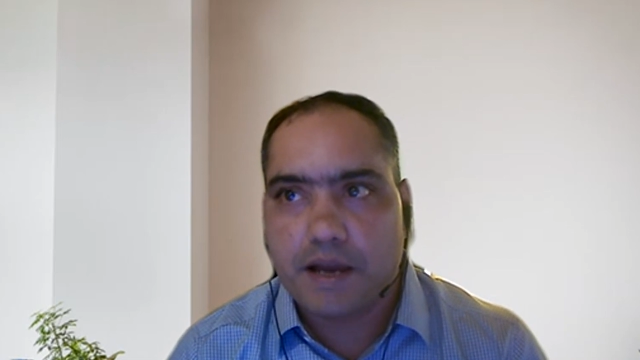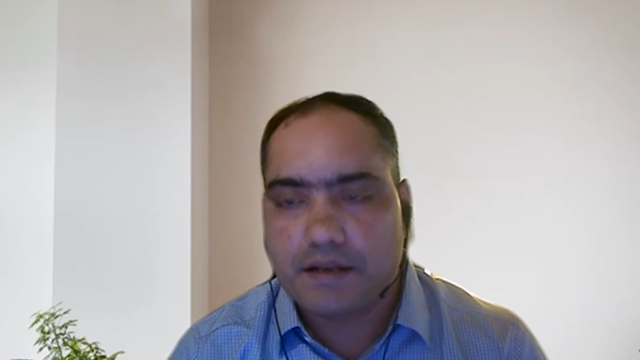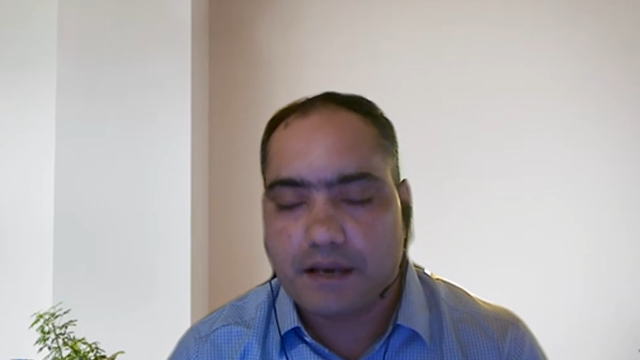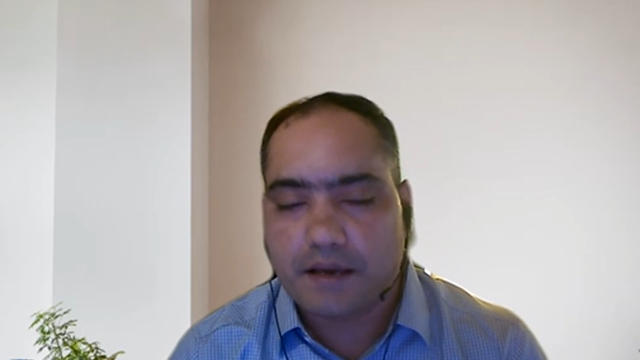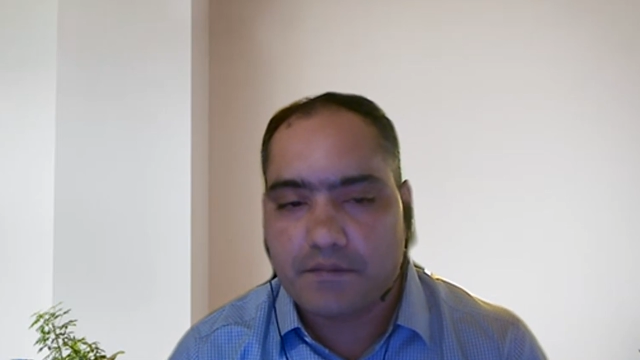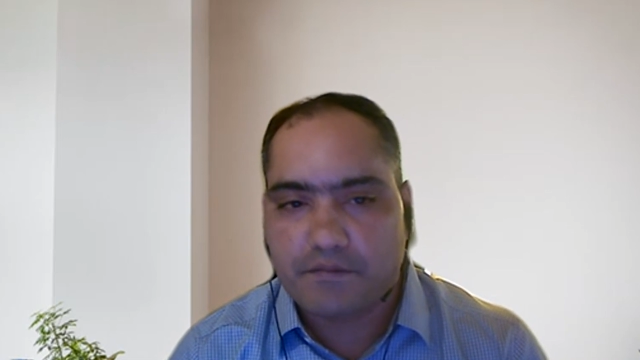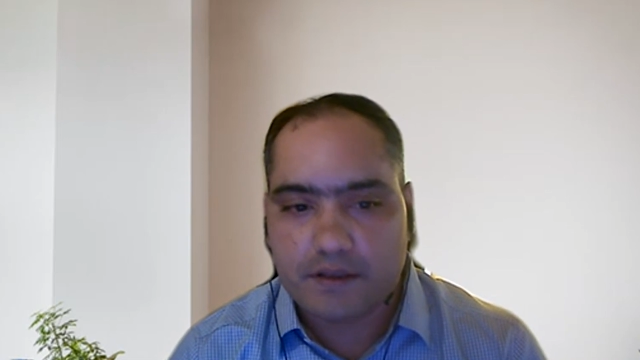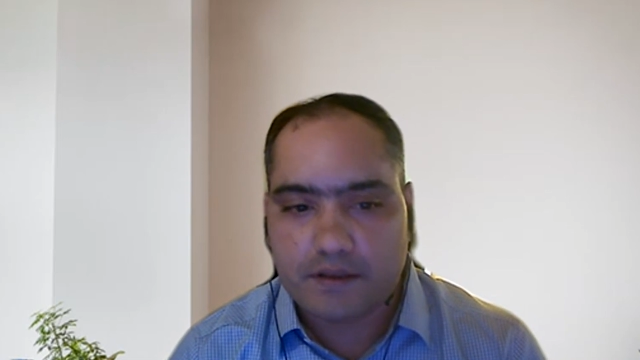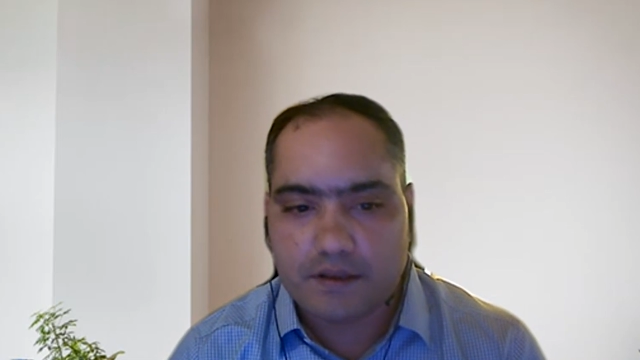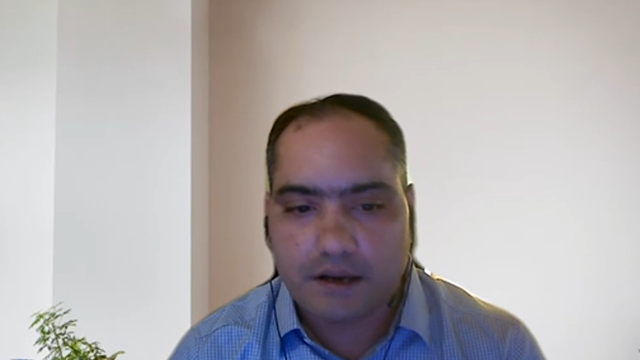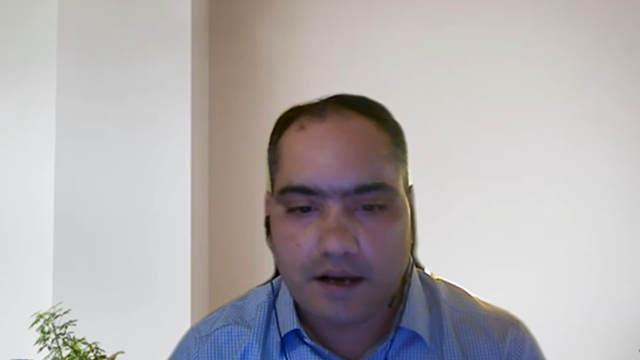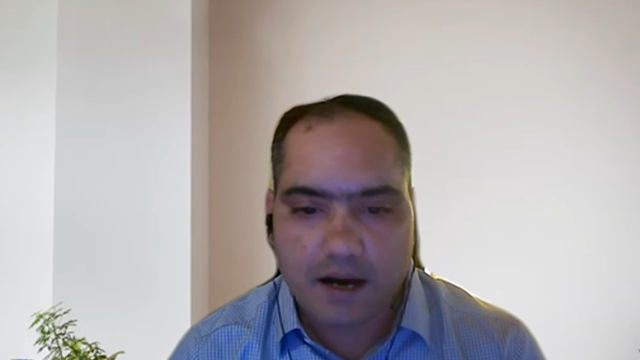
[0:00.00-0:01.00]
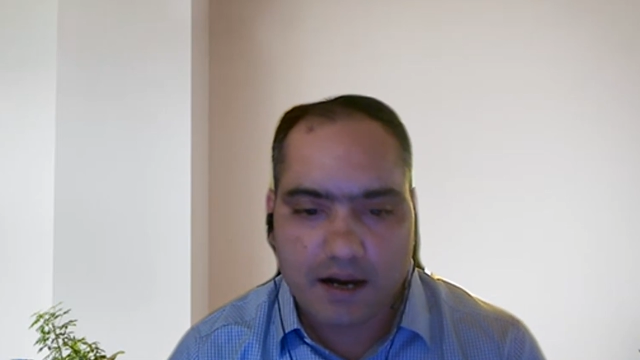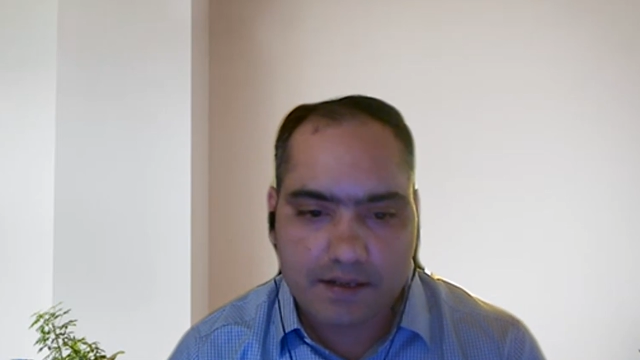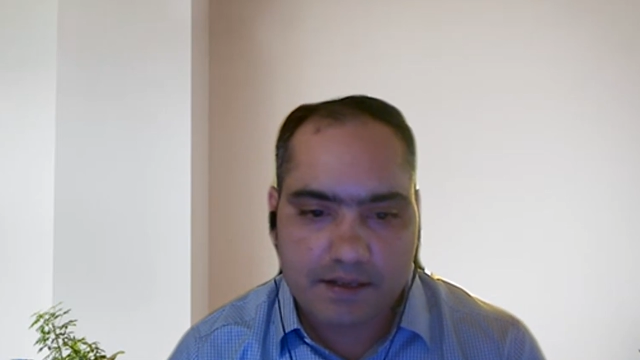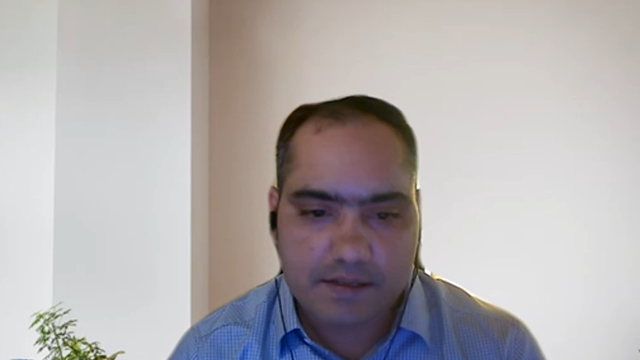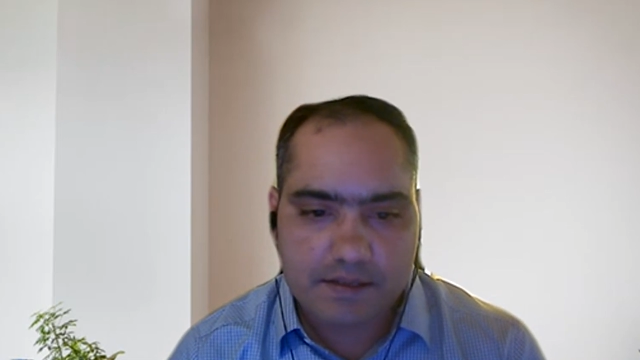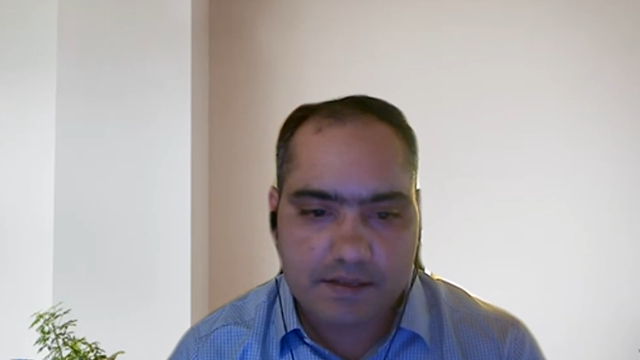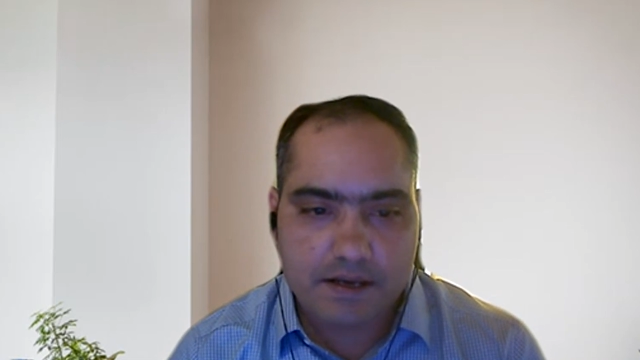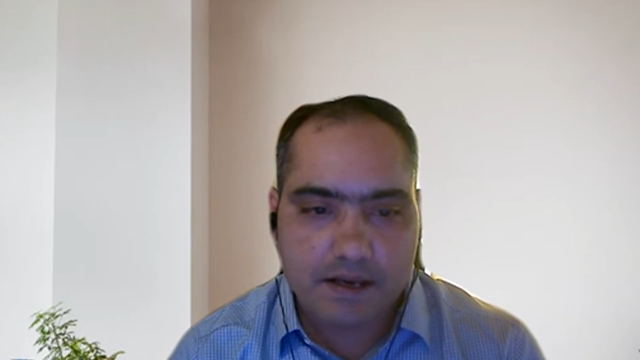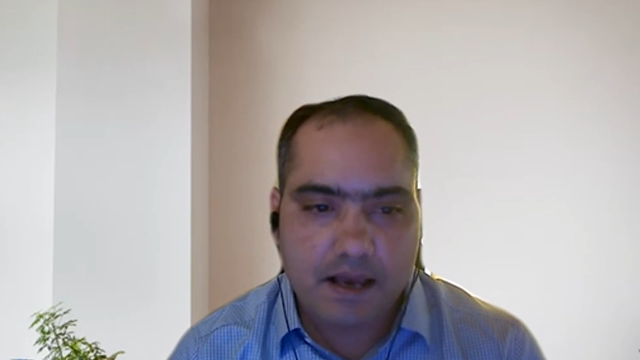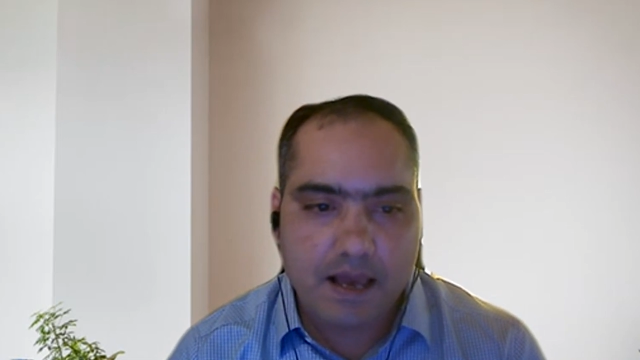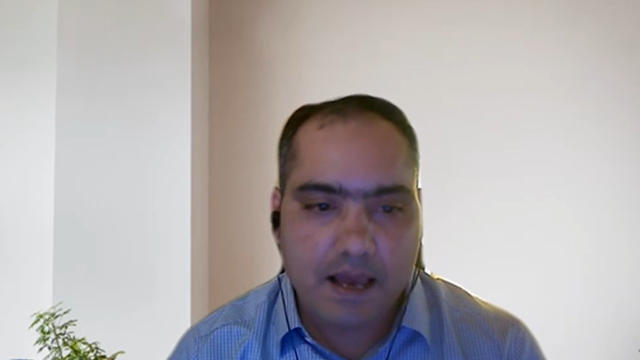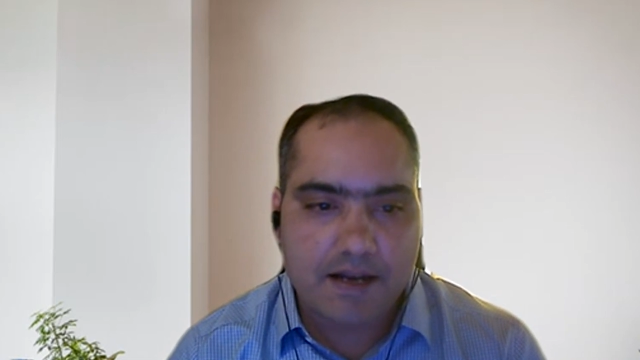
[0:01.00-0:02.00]
my time with artists
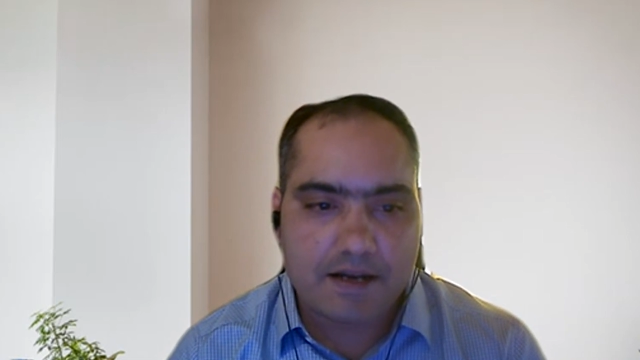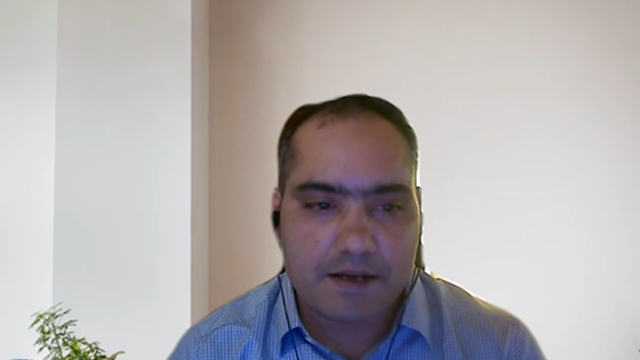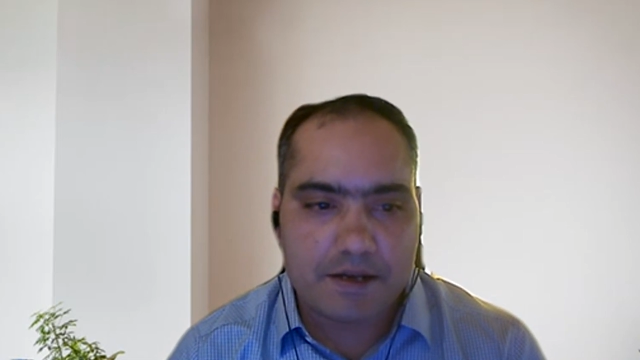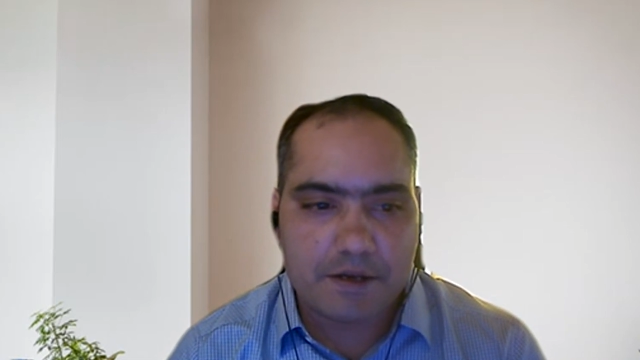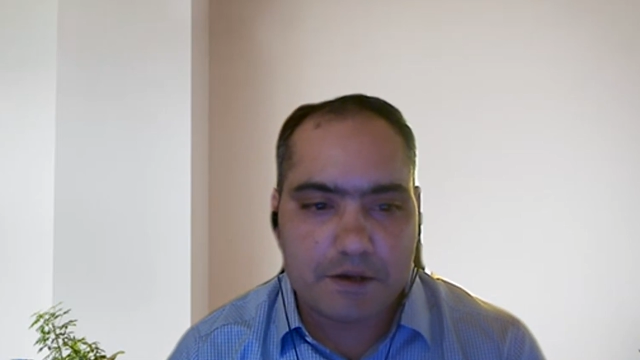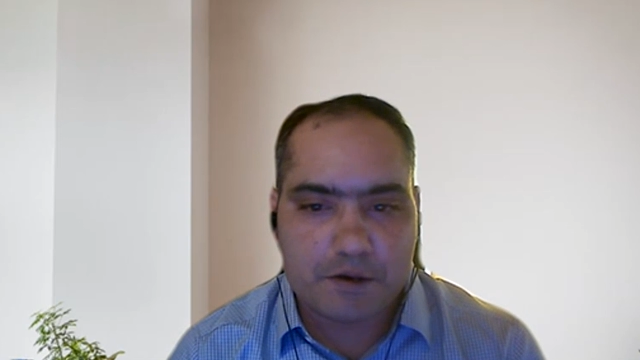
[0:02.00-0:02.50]
and